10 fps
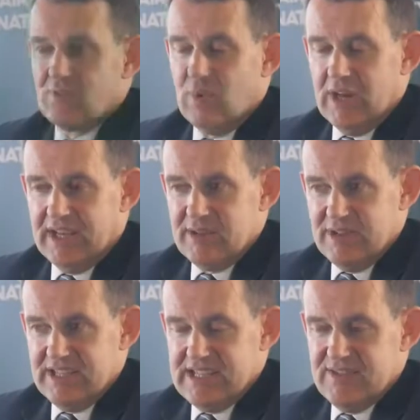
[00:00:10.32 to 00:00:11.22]
what I
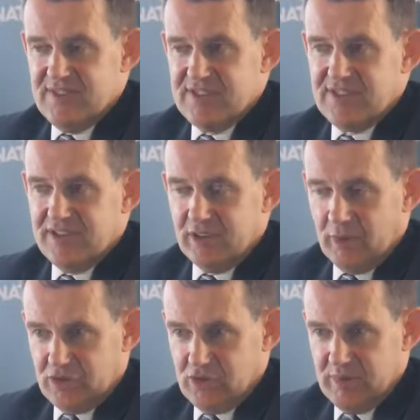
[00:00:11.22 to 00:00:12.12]
believe is that
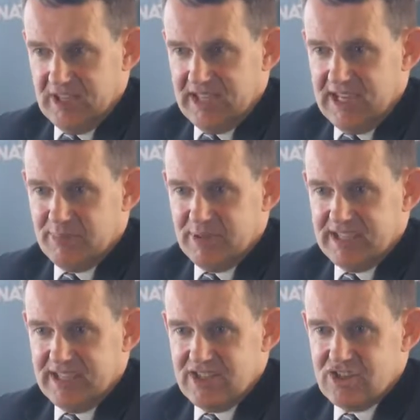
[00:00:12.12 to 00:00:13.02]
there should be an
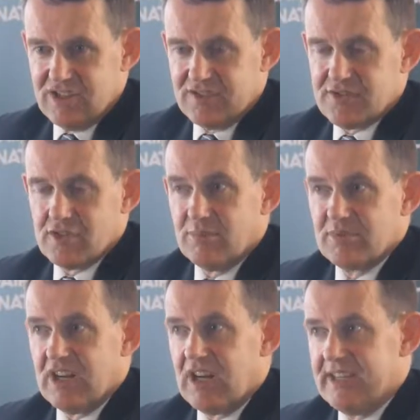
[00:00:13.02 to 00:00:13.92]
application of
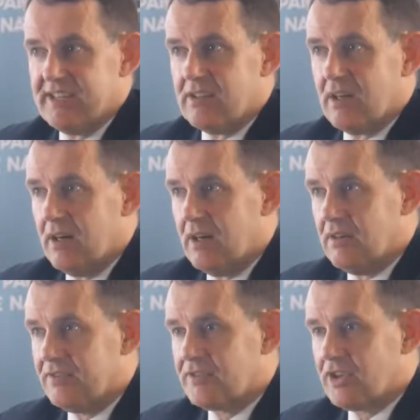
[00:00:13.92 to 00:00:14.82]
some kind
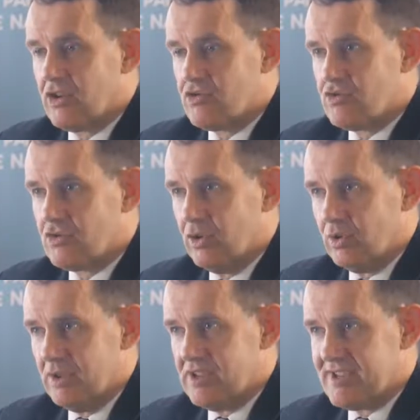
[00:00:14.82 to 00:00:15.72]
of
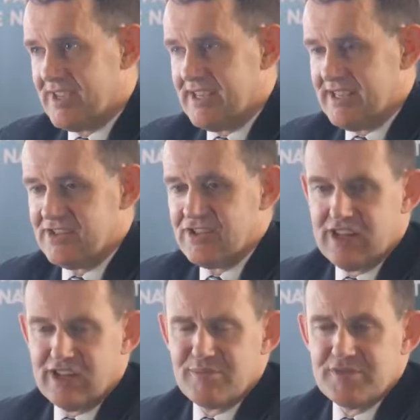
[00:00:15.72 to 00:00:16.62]
controls in
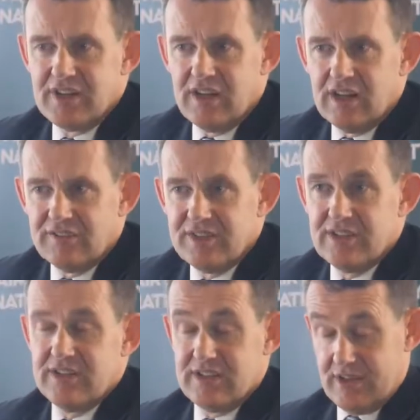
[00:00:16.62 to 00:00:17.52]

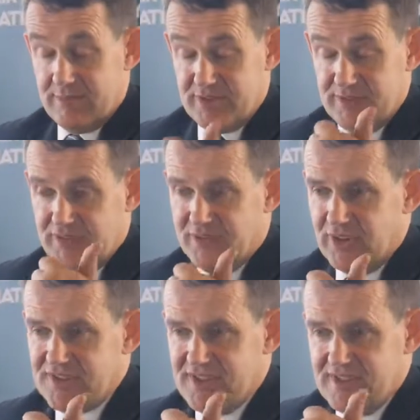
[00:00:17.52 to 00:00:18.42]
the
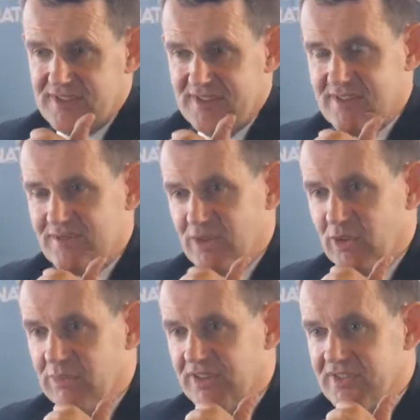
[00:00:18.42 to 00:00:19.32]
first instance of
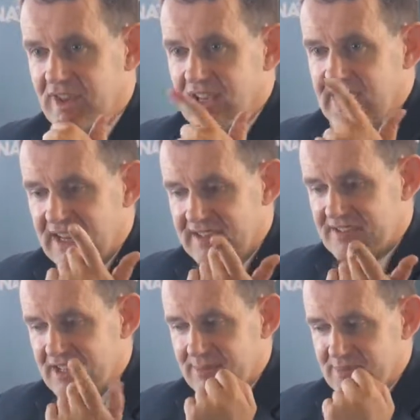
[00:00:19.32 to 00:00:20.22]
numbers, and
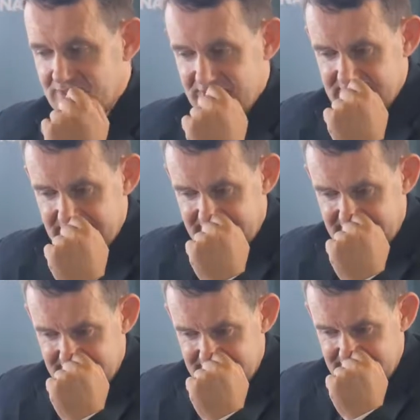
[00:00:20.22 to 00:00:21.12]
in terms of the
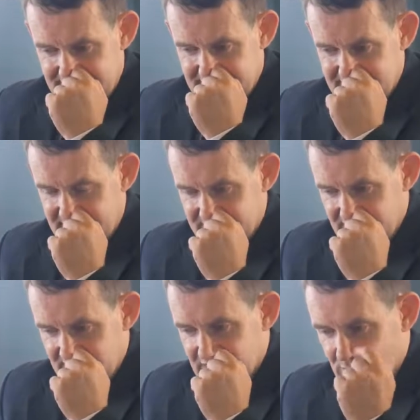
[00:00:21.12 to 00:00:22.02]
second instance,
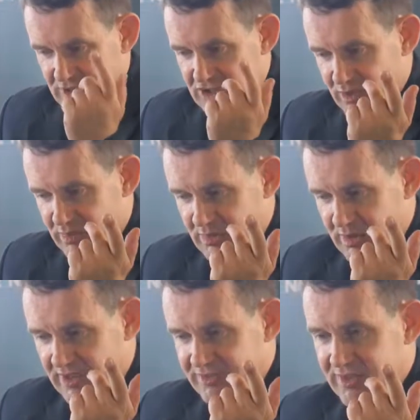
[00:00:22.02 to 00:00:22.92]
is we should be
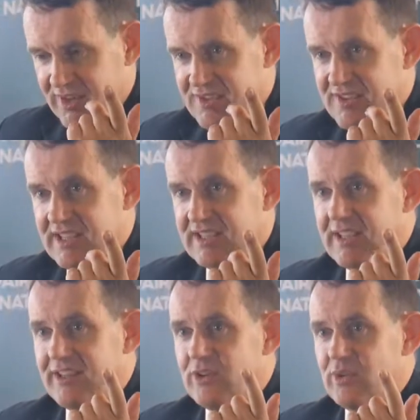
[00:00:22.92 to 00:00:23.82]

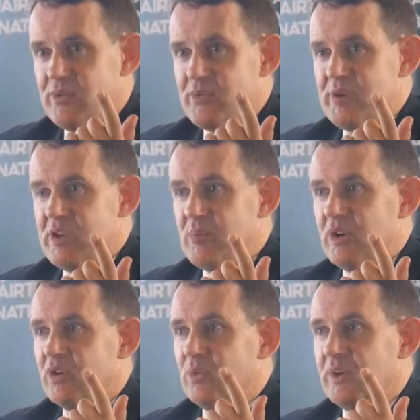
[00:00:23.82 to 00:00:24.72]
preferencing those
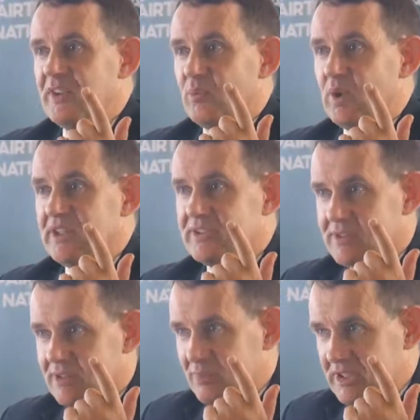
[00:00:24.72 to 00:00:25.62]
people who want
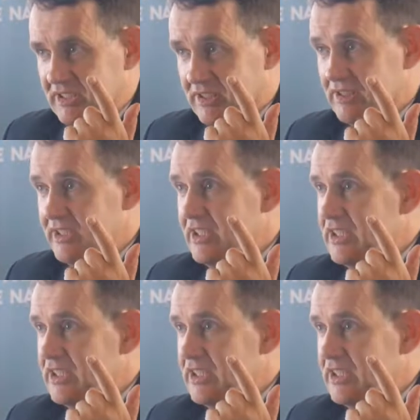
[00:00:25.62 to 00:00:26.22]
to come here,